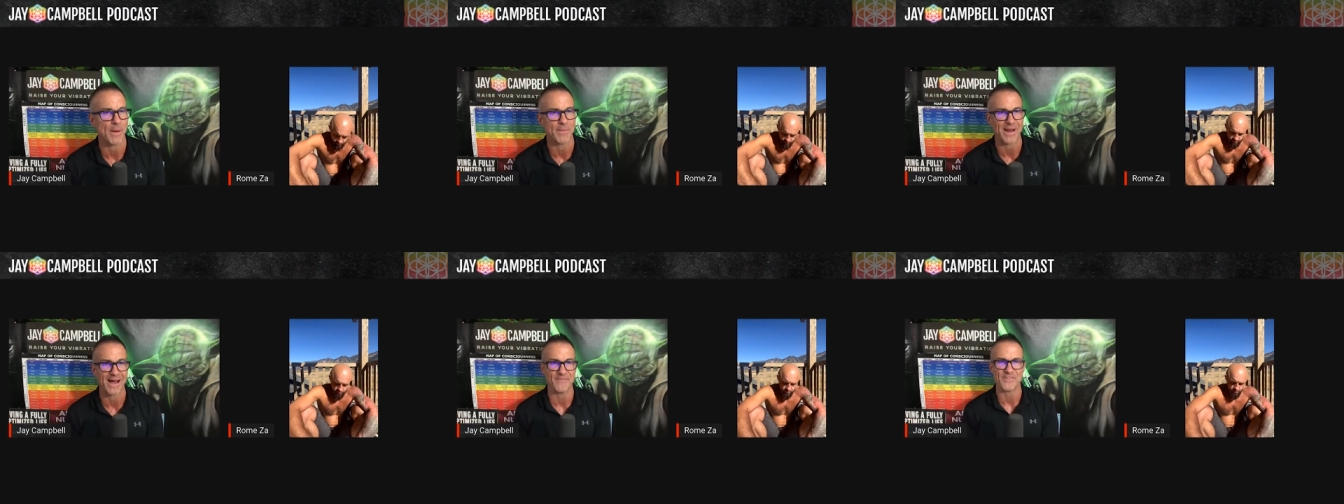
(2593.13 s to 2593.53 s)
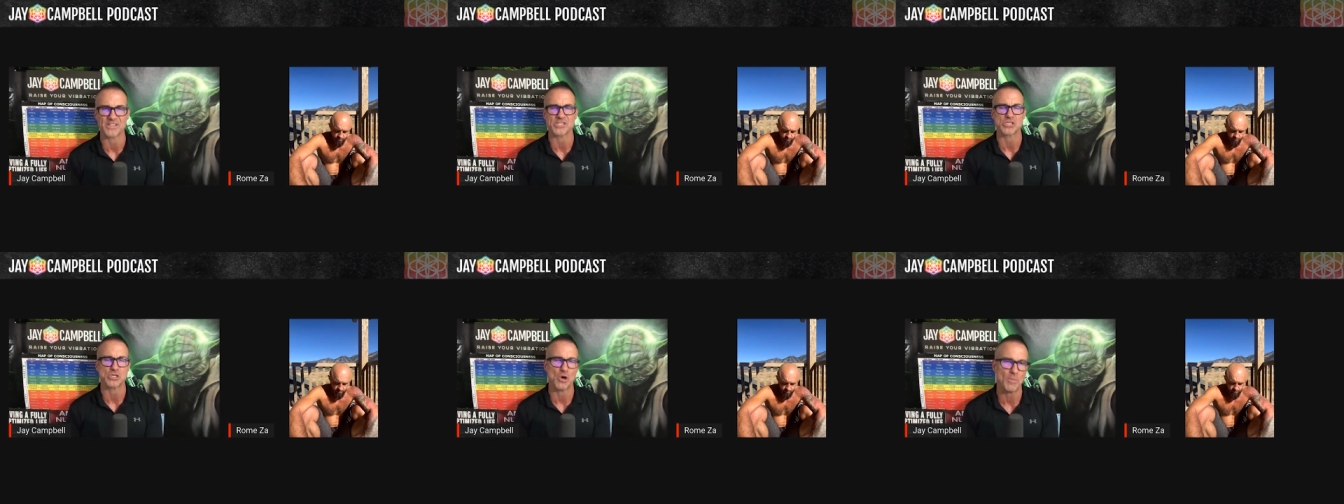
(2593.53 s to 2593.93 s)
I mean, I've
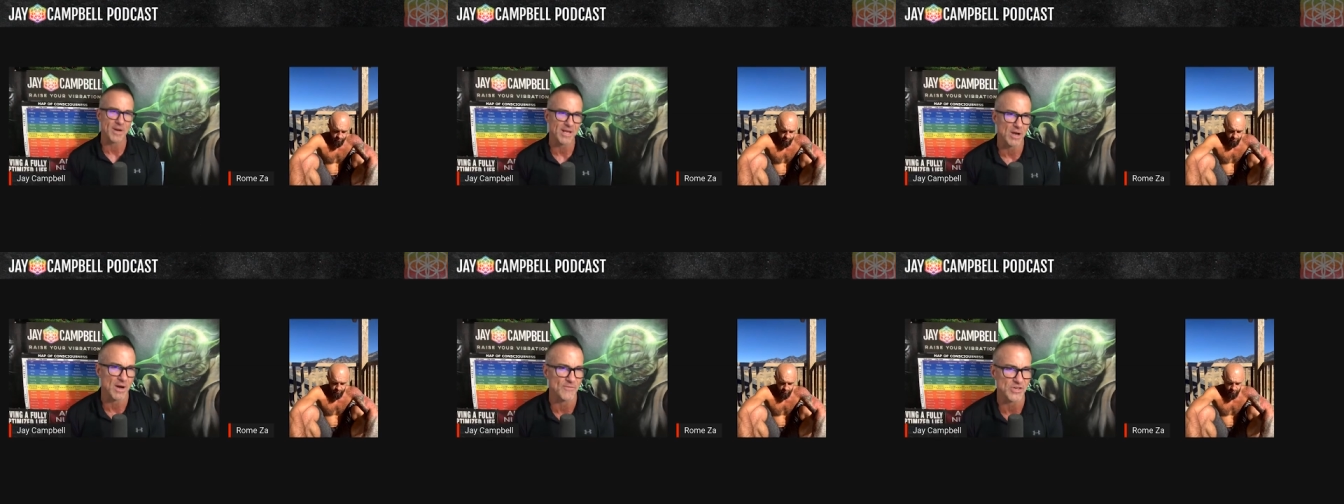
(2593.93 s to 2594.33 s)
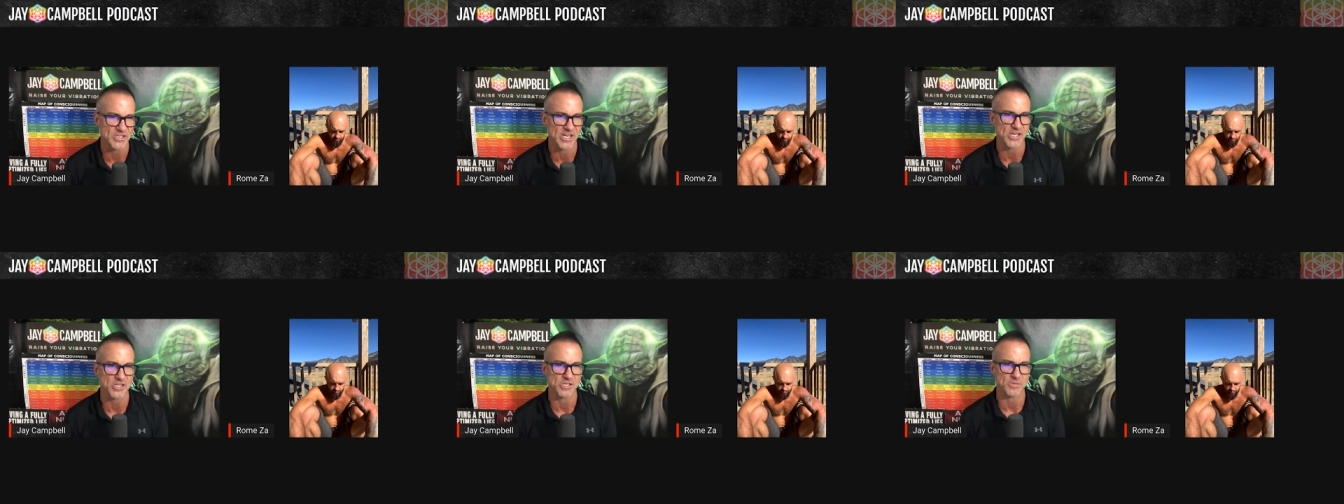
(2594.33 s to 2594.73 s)
had so many
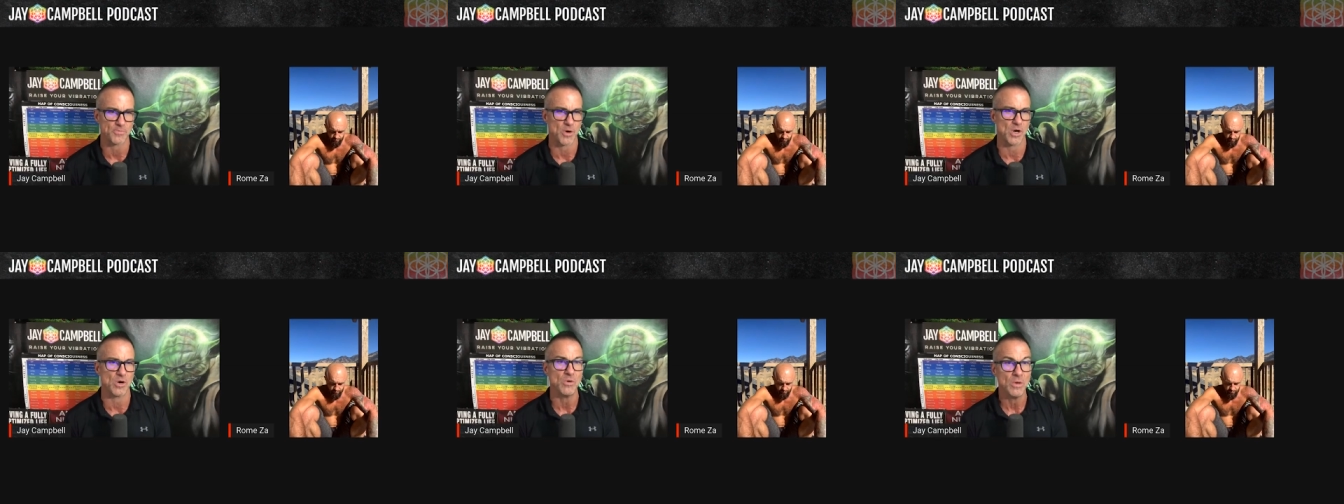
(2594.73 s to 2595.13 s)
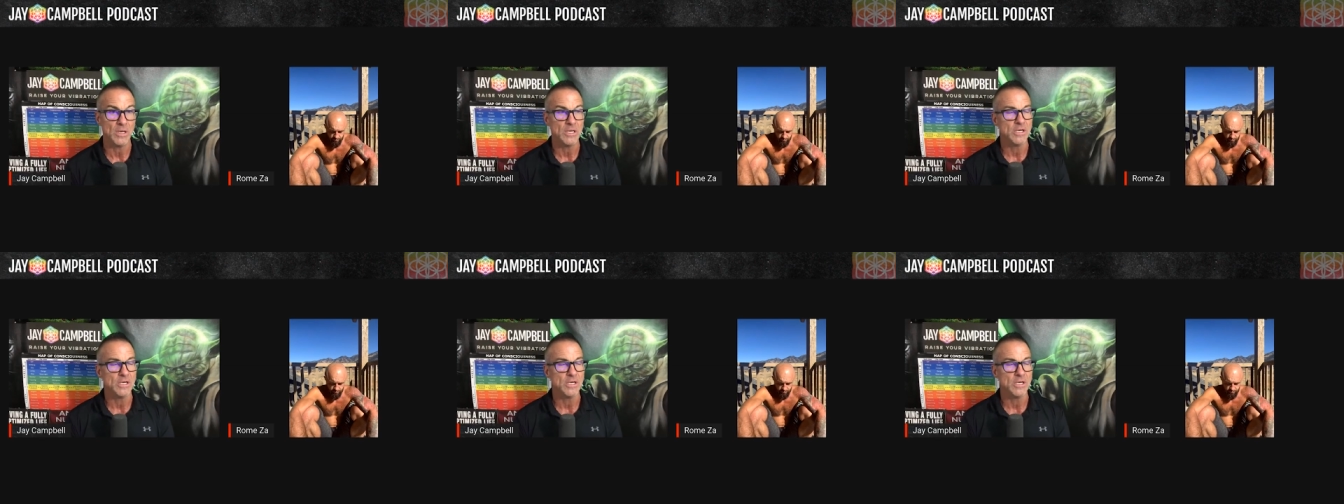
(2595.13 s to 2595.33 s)
conversations, bro,